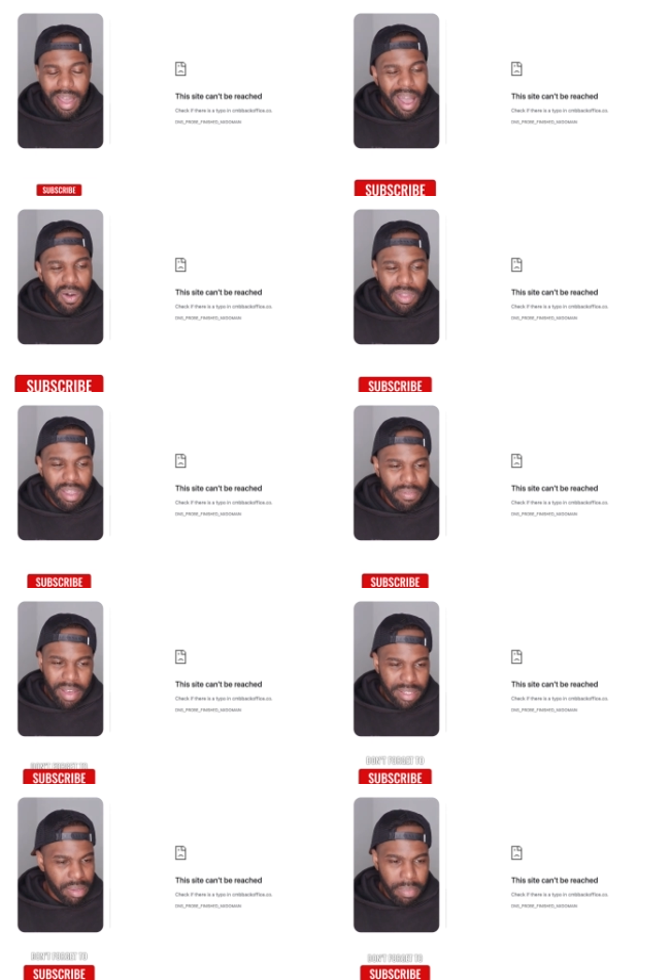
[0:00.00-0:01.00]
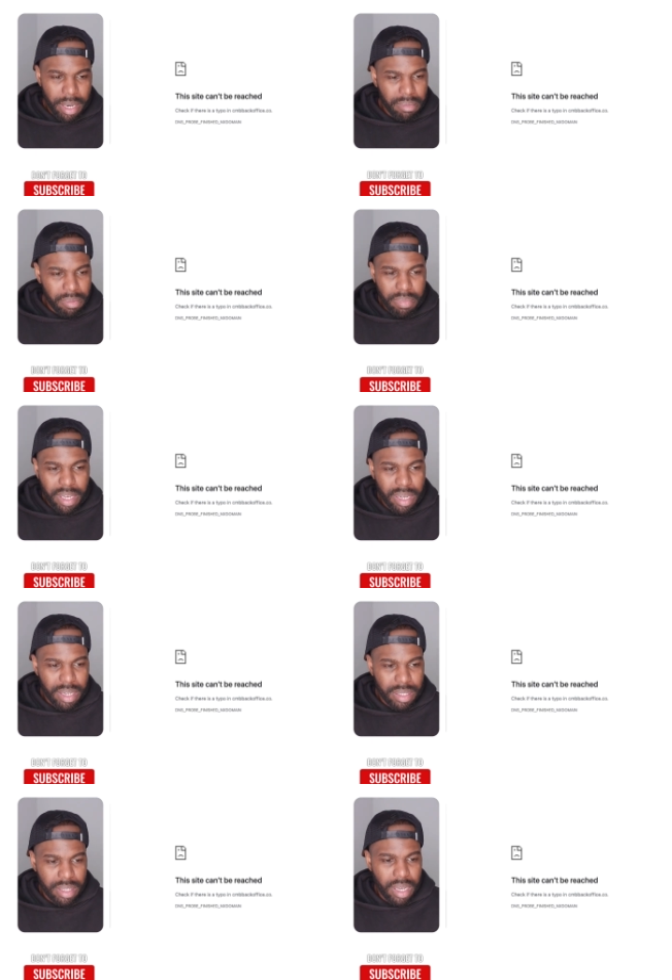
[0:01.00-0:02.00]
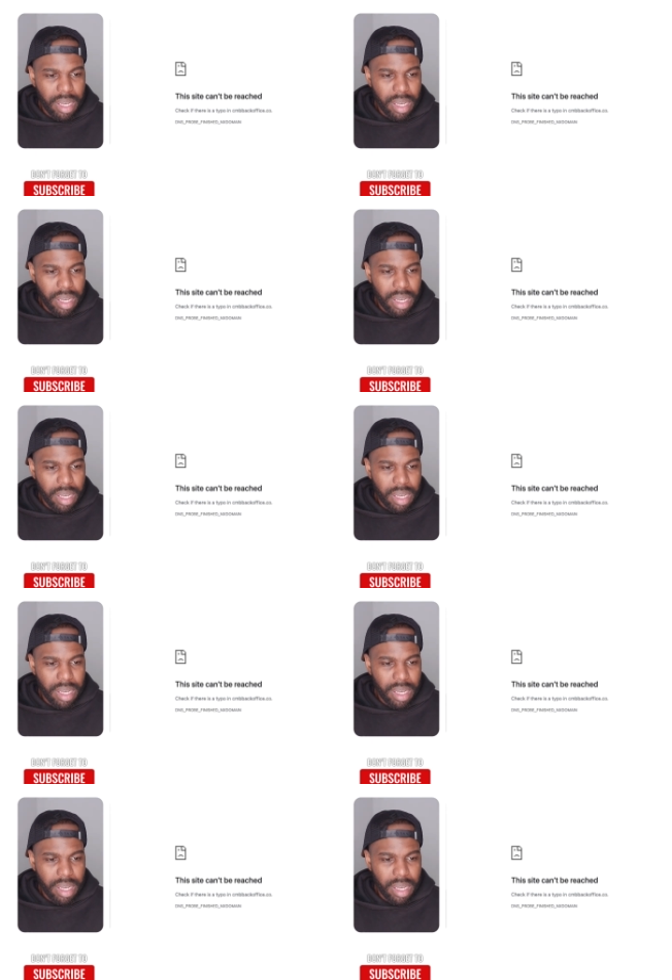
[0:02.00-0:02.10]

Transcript: I only invest the minimum because